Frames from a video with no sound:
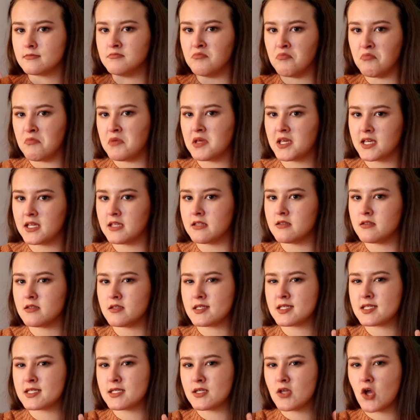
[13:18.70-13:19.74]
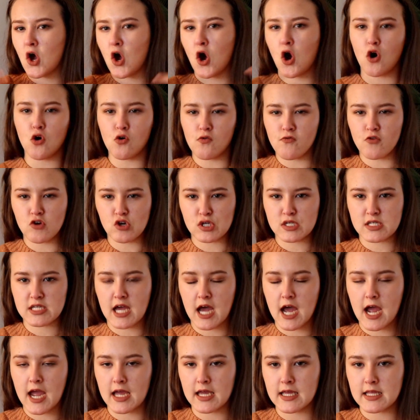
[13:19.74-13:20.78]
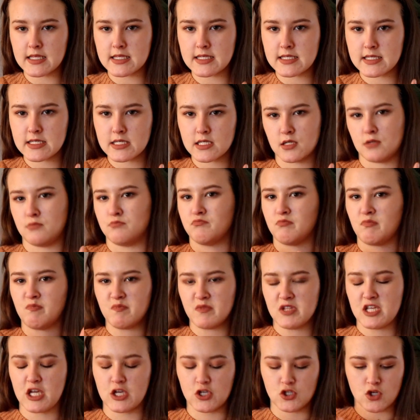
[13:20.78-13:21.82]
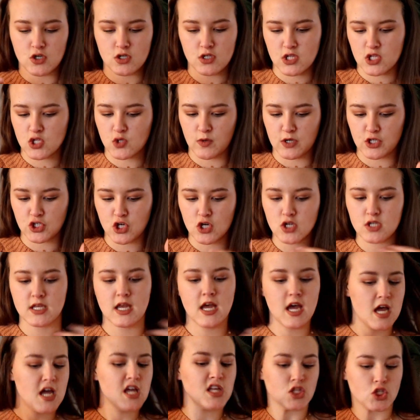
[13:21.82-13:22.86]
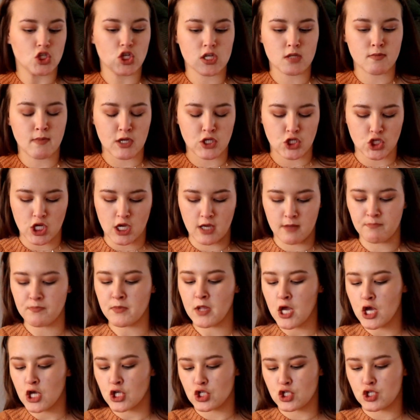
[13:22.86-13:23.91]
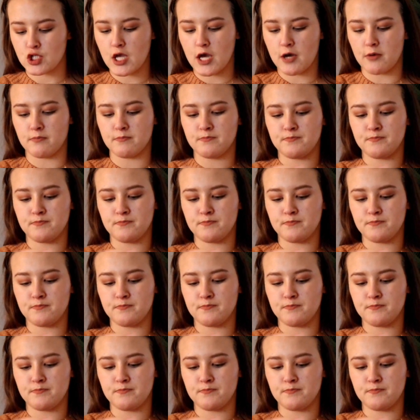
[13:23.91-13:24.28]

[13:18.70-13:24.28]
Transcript: men's oversized t-shirts and sweatshirts. It's just my jam. So